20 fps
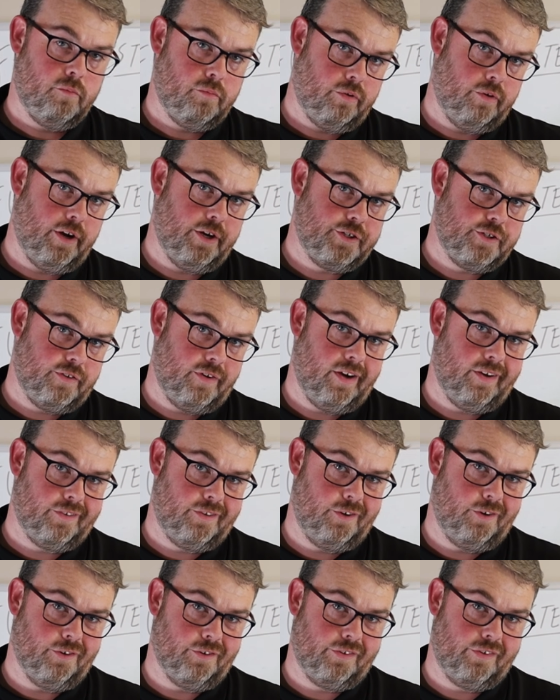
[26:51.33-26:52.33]
pressure
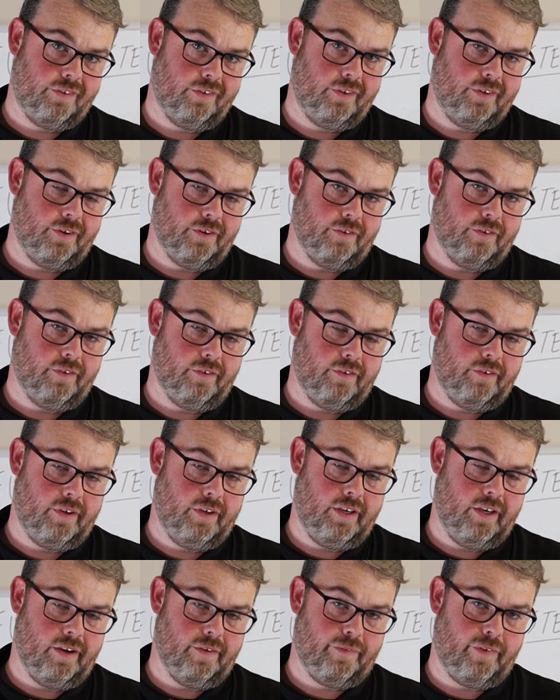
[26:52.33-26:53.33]
out to your
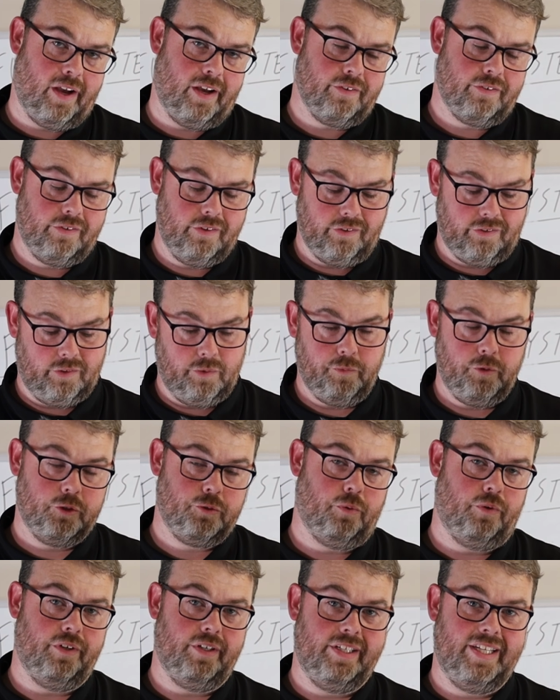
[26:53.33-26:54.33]
EFI system,
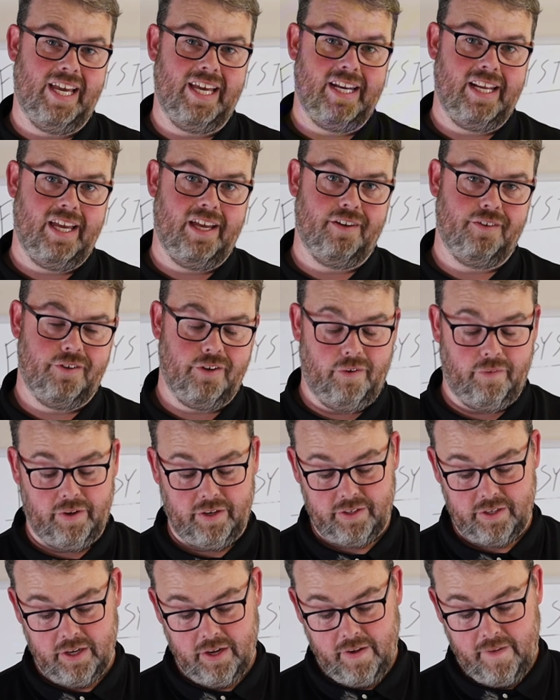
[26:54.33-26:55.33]
which will deadhead to
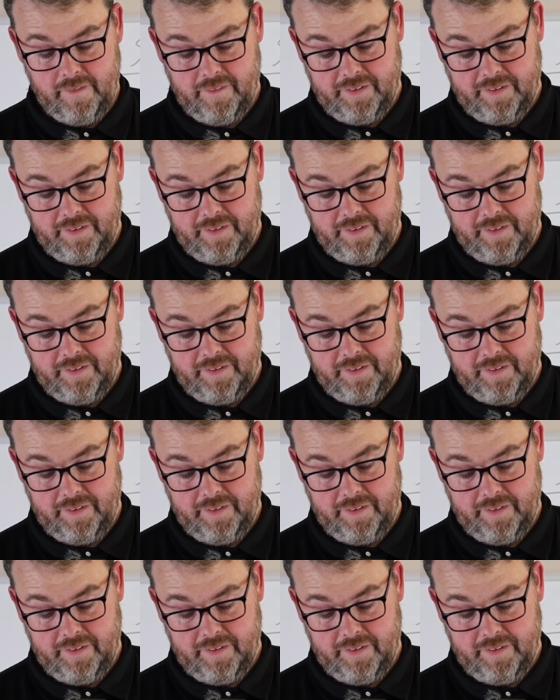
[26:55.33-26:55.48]
it,